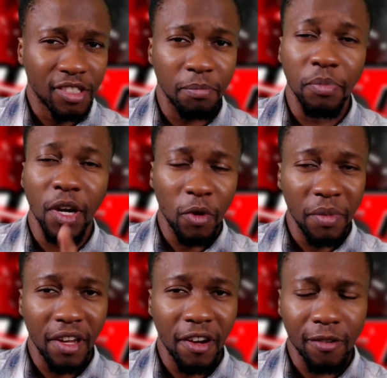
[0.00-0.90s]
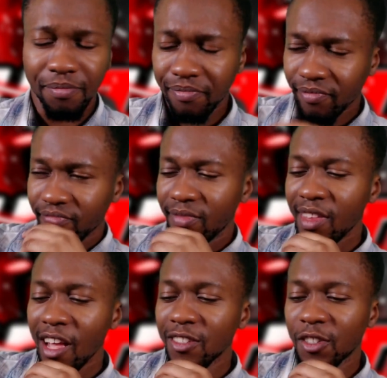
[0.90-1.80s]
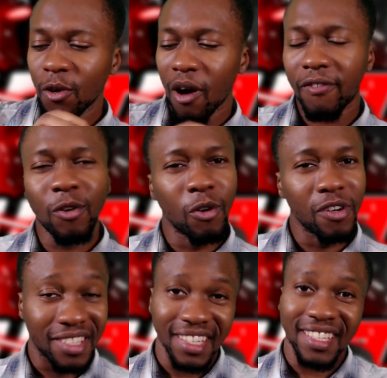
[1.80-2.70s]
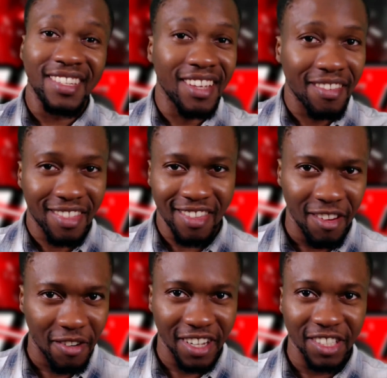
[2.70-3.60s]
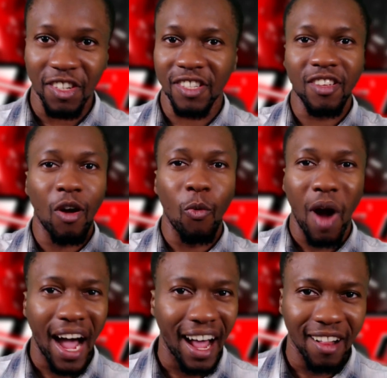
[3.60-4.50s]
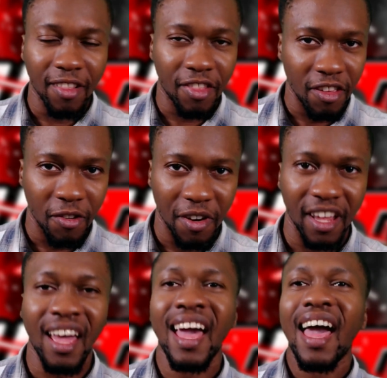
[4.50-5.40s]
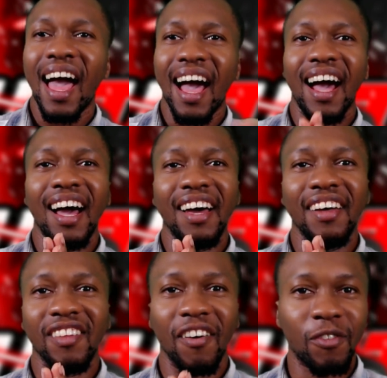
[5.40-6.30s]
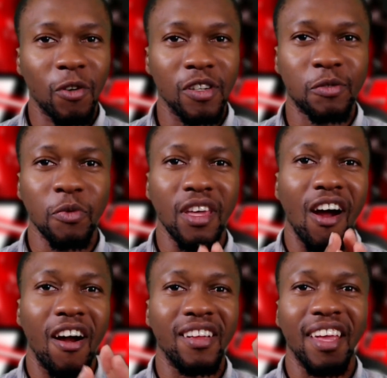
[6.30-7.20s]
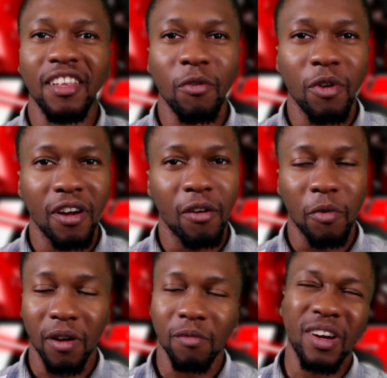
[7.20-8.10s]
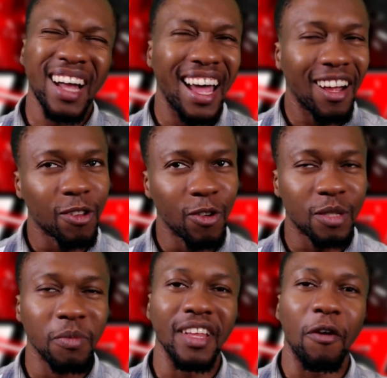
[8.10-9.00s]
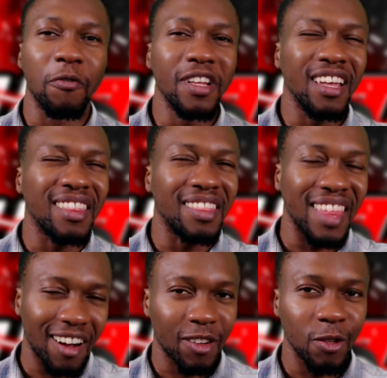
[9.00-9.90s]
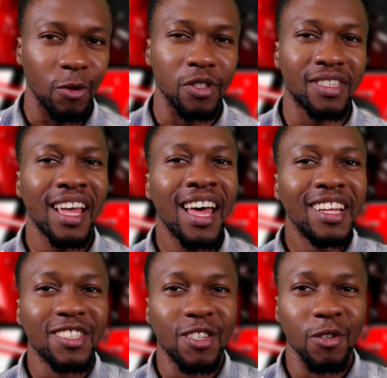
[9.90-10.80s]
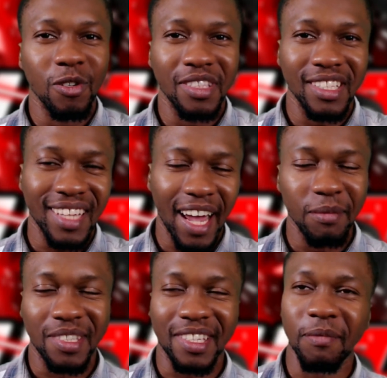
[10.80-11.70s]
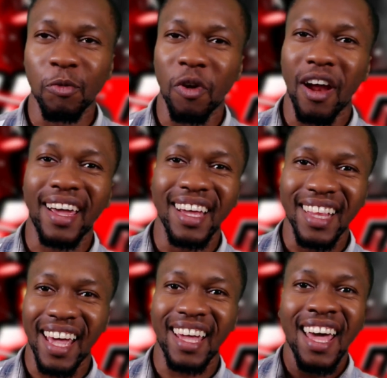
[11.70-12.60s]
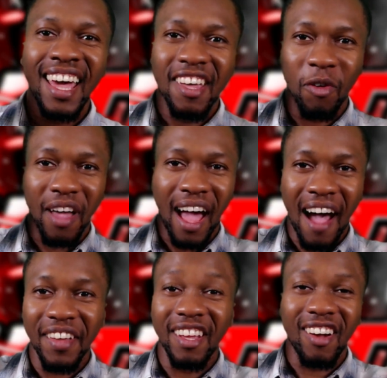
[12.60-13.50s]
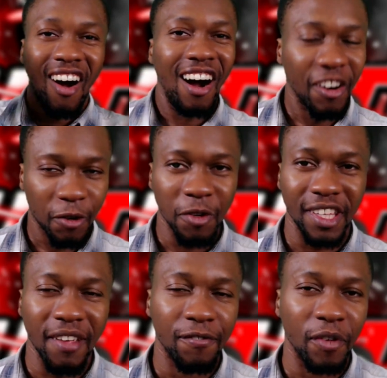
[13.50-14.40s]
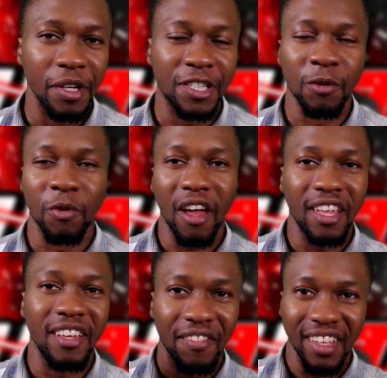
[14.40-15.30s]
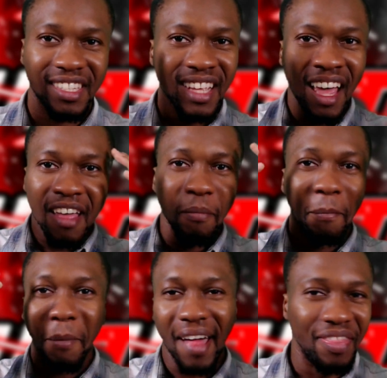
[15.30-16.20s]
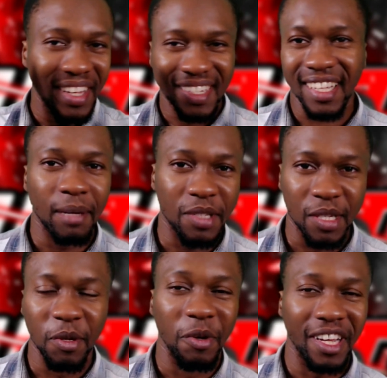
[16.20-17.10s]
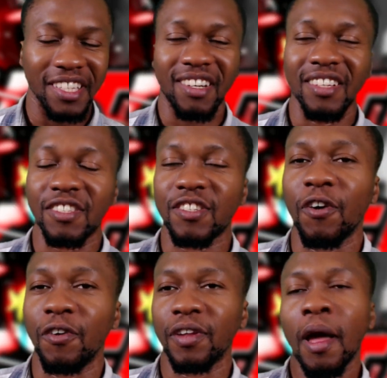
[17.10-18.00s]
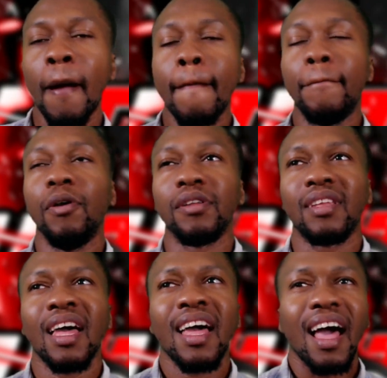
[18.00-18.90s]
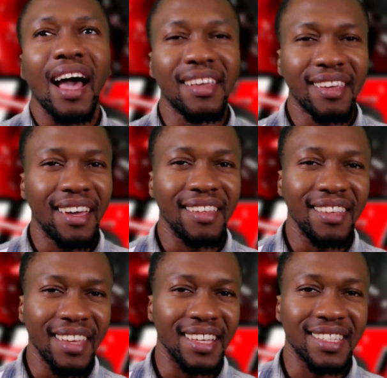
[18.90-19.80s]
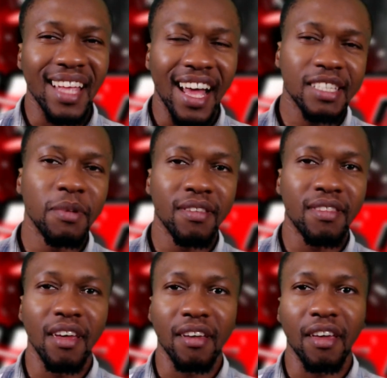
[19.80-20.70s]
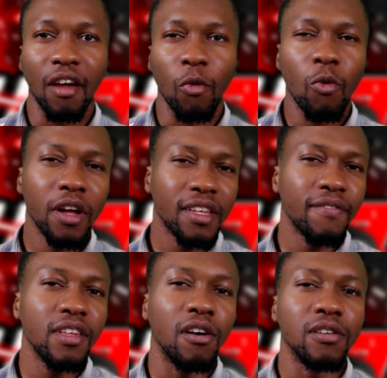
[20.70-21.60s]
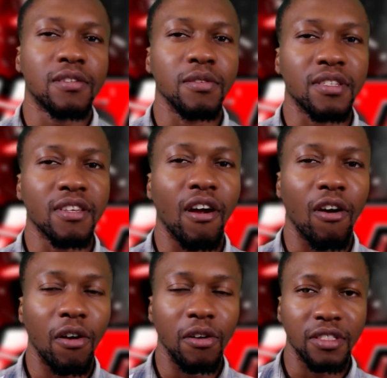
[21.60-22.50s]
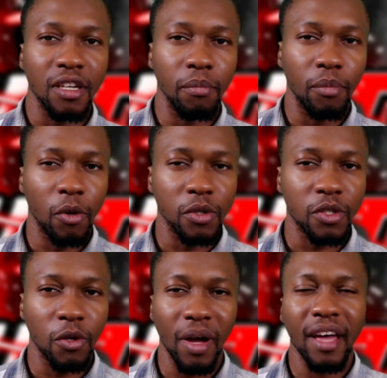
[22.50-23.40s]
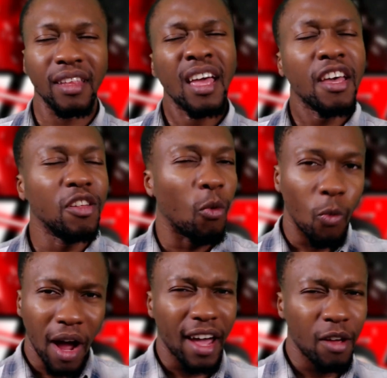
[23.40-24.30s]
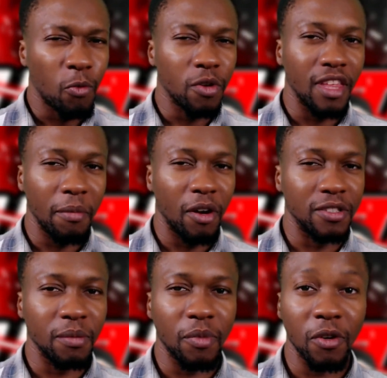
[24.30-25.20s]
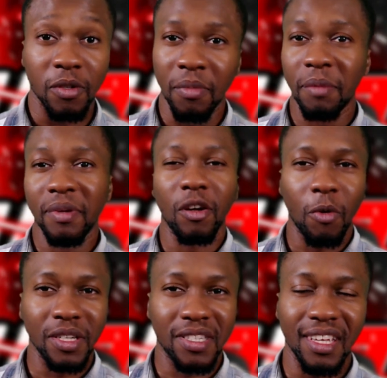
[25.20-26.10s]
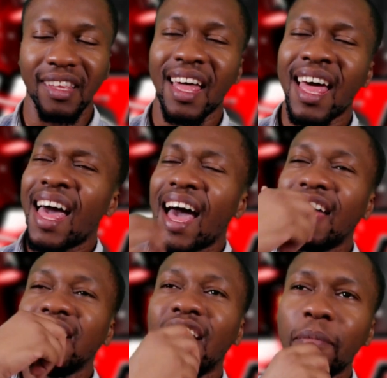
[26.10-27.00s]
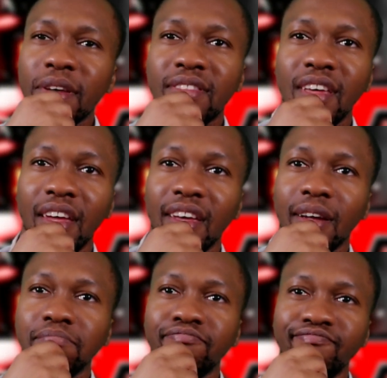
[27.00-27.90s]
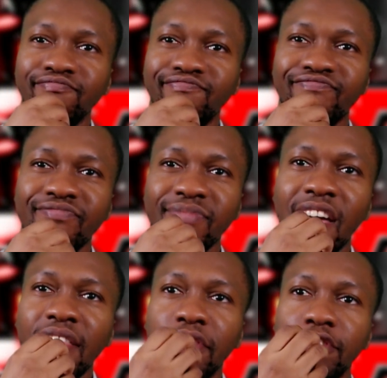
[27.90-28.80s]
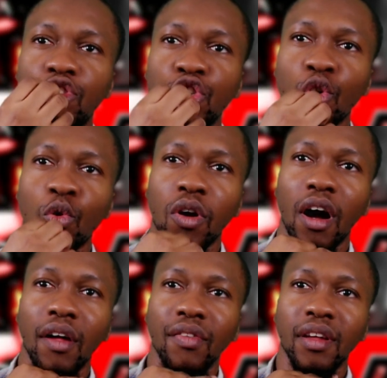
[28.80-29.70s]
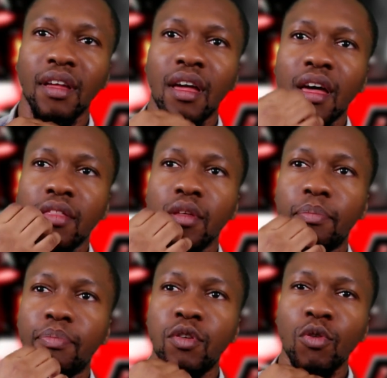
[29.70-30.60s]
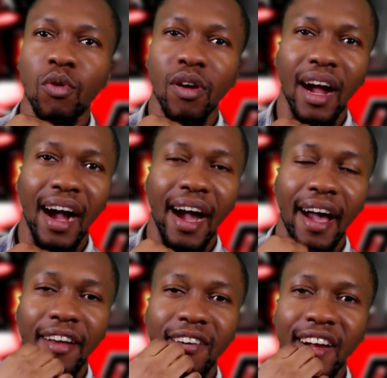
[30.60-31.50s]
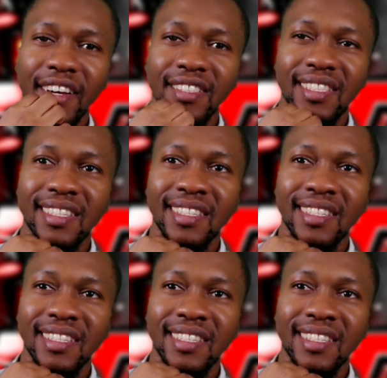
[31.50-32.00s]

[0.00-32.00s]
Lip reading: Bear with me here. So, of course, this is a theory, just a wild theory. And, of course, we aren't anywhere where we're kind of close, but not really that close to the time skip where I can, like, you know, have any concrete information where any of this madness that I'm spewing is concerned. But, again, yes, it has me thinking, what if the Otsutsuki are hunting Boruto? And, you know, why would they be hunting Boruto? Maybe the question. And it got me thinking, the Jougan, the pure eye, right?